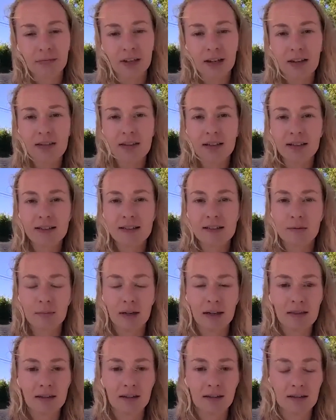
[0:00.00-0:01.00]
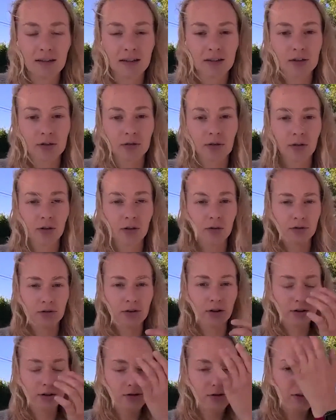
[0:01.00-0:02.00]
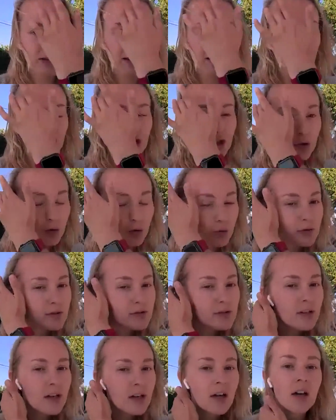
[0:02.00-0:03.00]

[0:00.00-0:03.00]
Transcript: I think it's amazing that you also like choose